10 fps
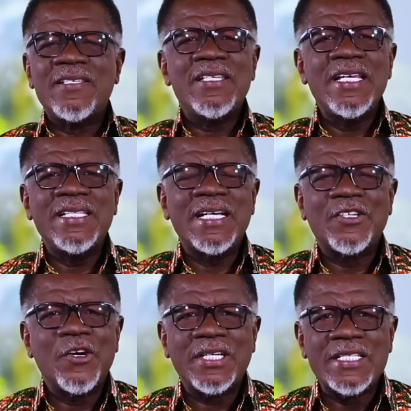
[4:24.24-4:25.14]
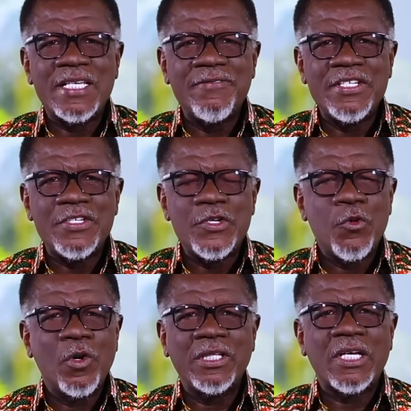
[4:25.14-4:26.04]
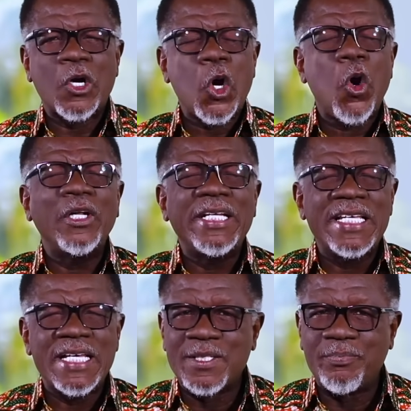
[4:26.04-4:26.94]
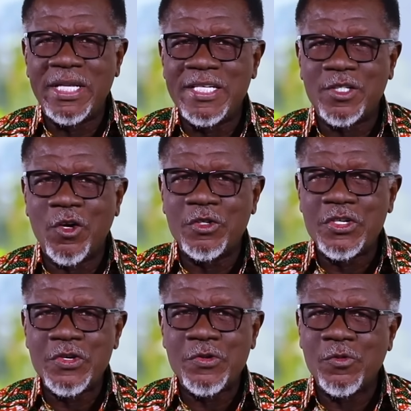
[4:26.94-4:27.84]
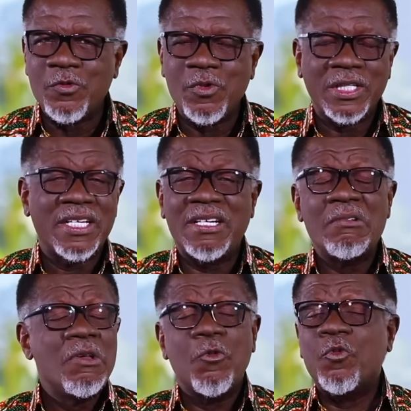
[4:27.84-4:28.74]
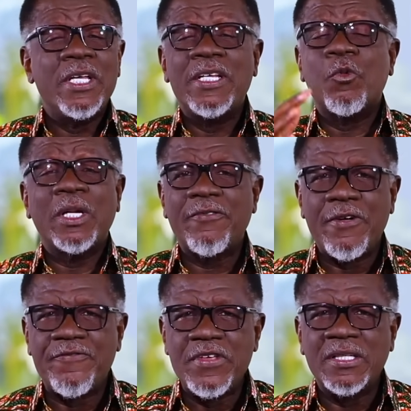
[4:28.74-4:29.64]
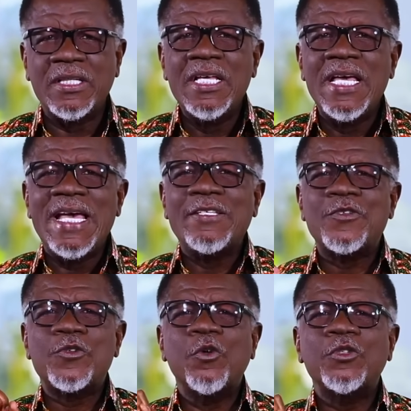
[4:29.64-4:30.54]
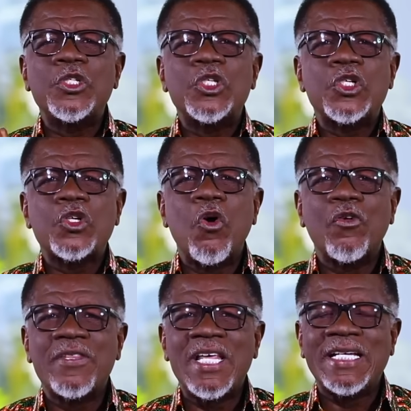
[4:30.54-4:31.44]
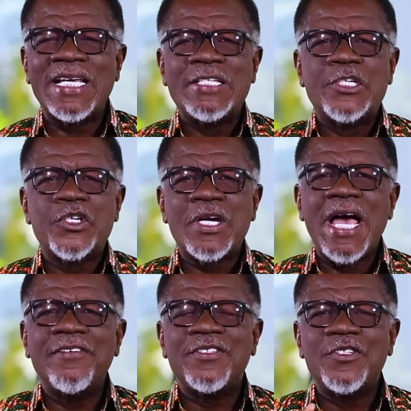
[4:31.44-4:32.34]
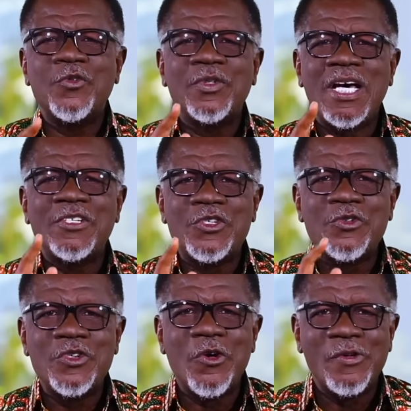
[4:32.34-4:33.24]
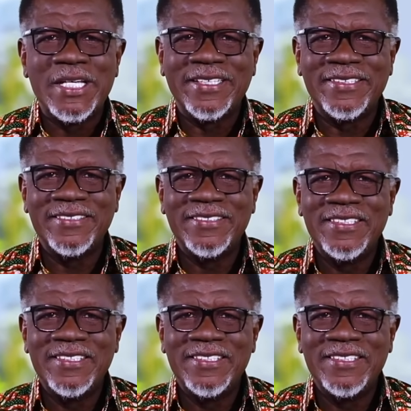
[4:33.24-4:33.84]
the seed that God has given to you, what the calling he has placed on you, whether in whatever field, is so strong that it drives you without you knowing.